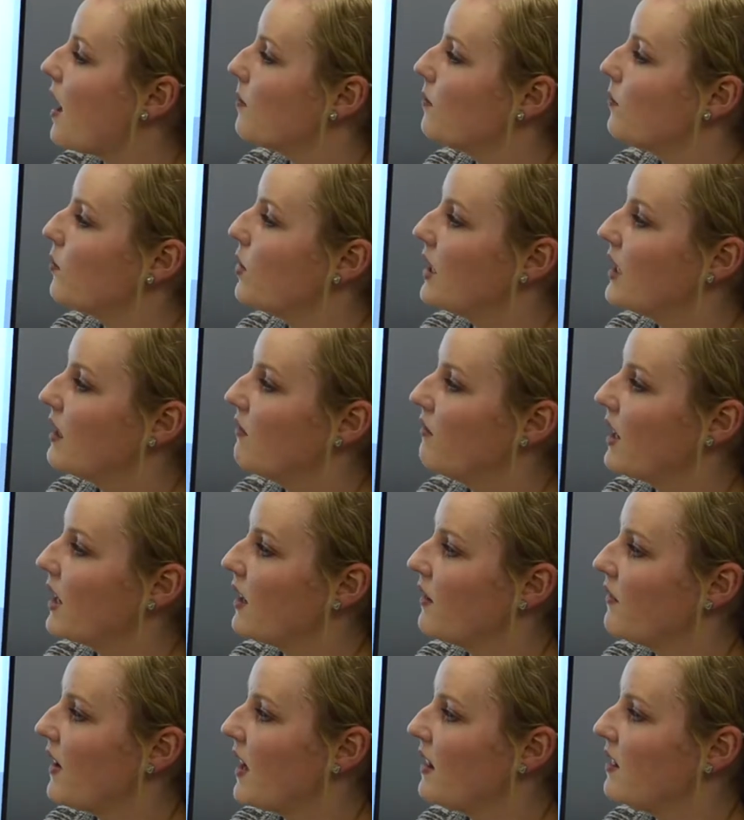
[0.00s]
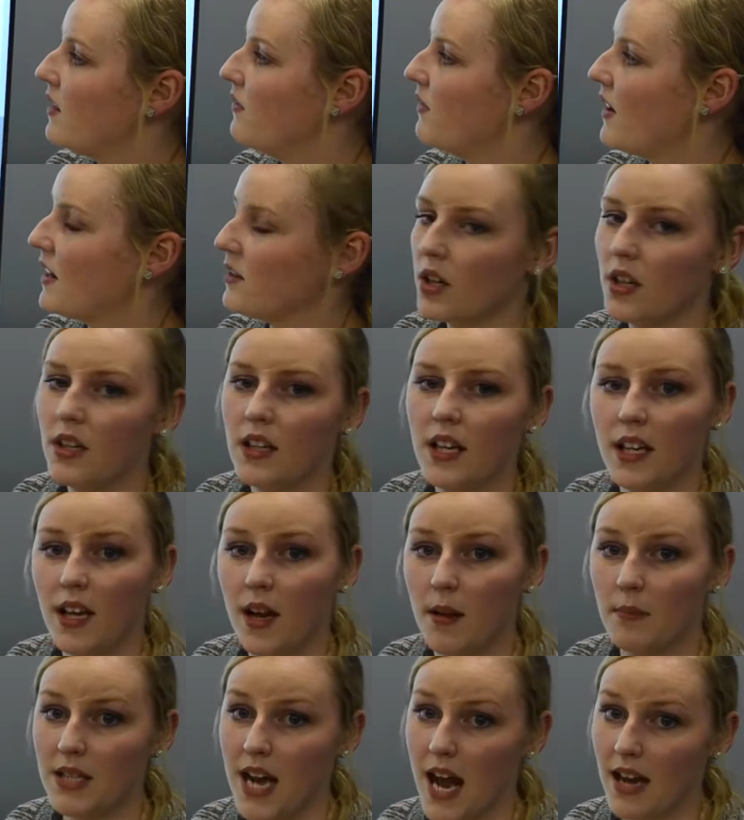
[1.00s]
We can verify the federal
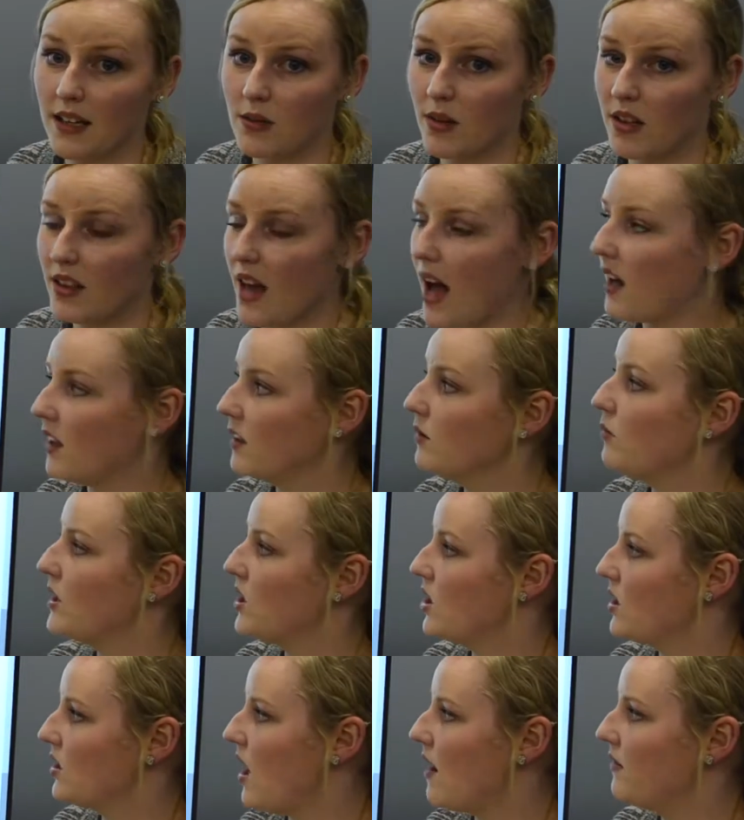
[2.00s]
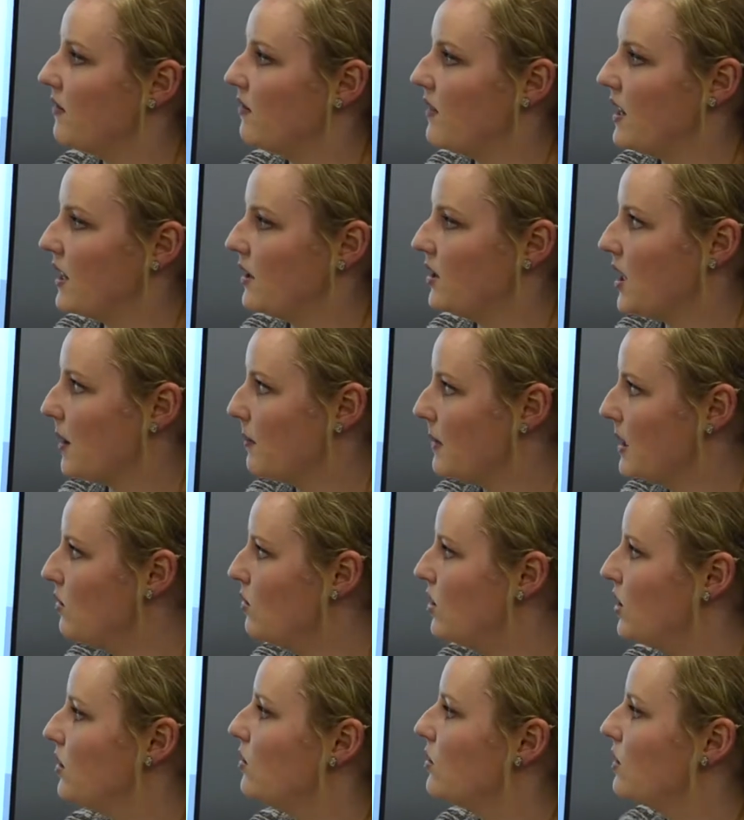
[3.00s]
income tax withheld, which is off of their
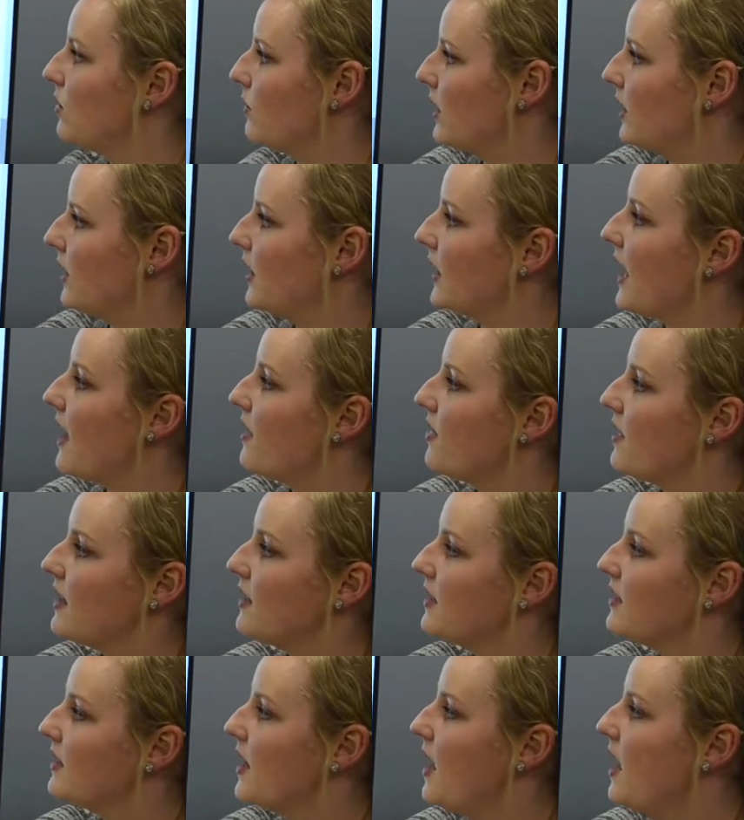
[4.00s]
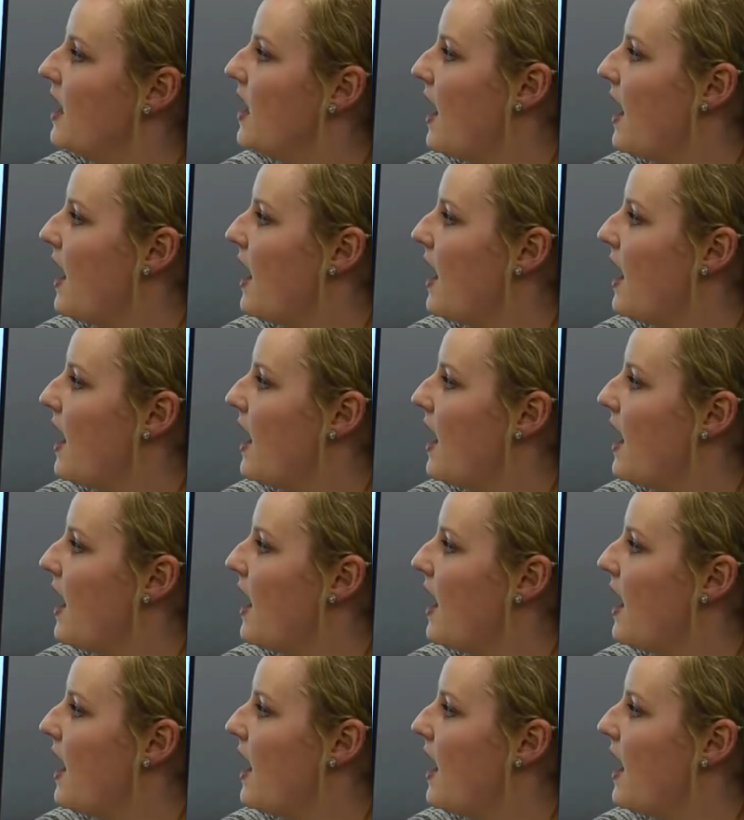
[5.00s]
W-2, so we look at this,